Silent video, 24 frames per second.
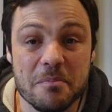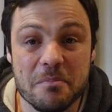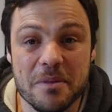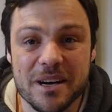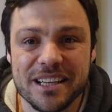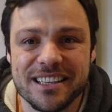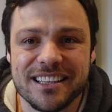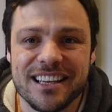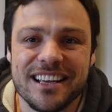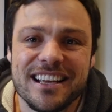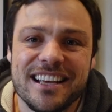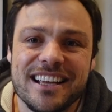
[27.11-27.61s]

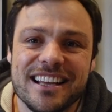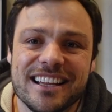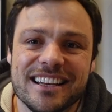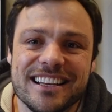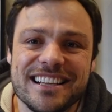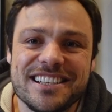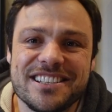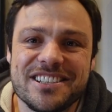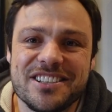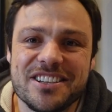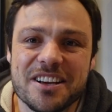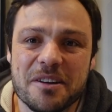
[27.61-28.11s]
But
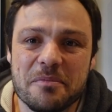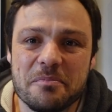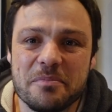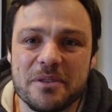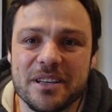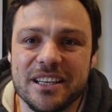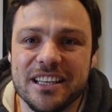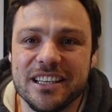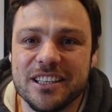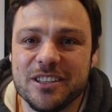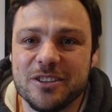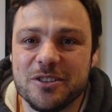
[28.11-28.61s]
let's
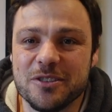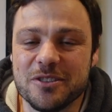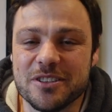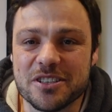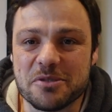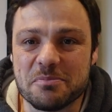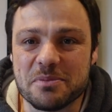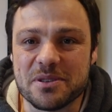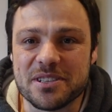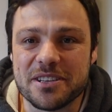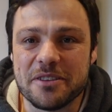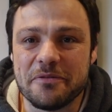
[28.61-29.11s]
jump into the
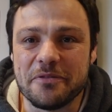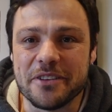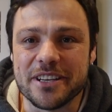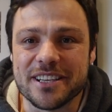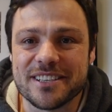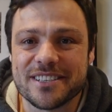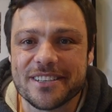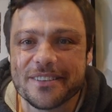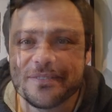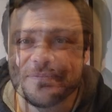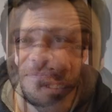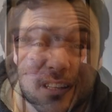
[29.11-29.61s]

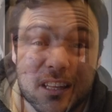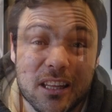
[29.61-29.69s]
specifics.